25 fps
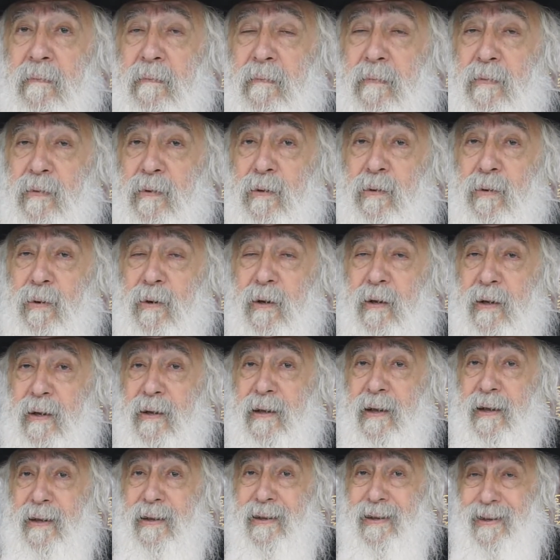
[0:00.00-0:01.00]
look,
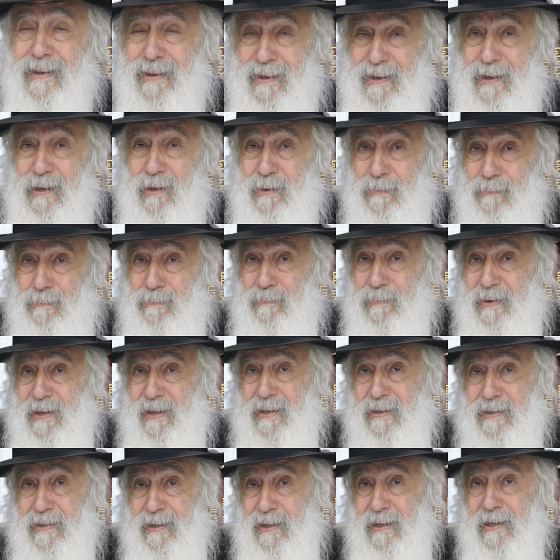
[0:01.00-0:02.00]

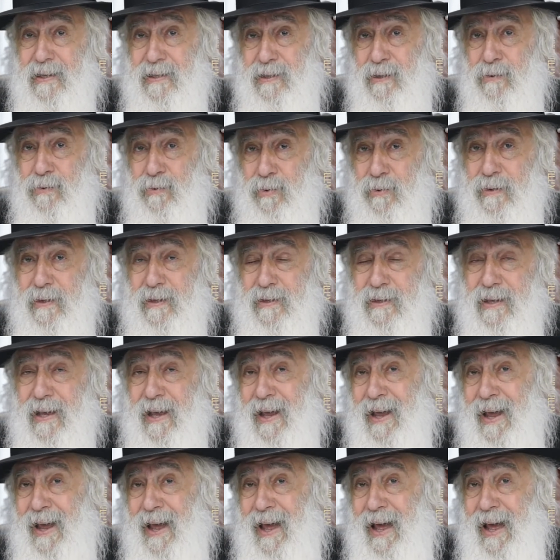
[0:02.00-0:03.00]
please listen to this.
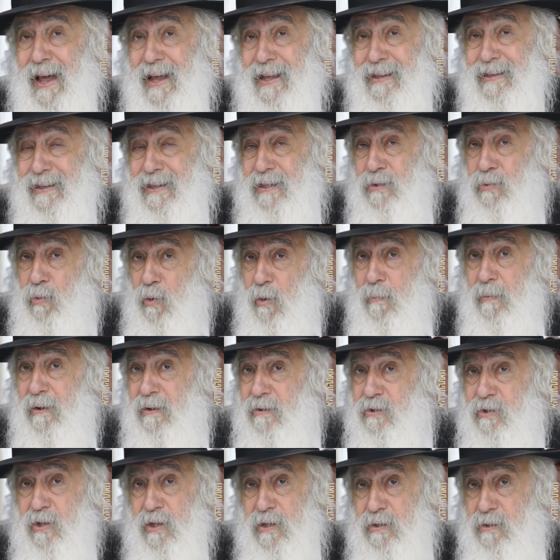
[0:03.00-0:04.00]
This woman,
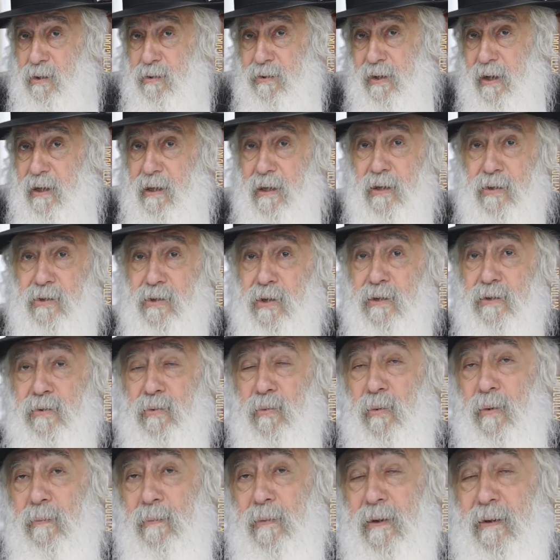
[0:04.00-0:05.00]
she's not a religious
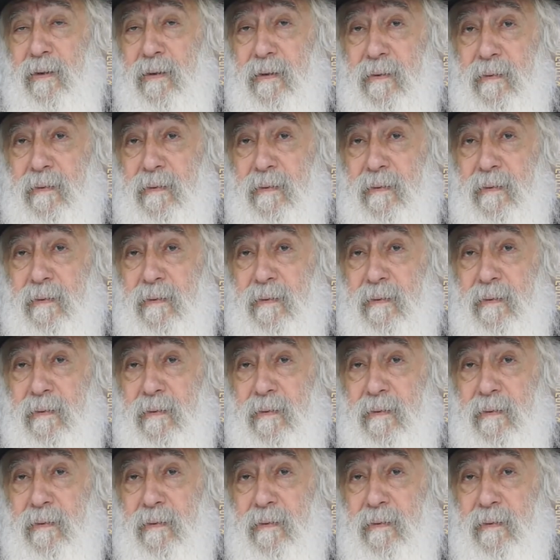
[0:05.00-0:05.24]
woman.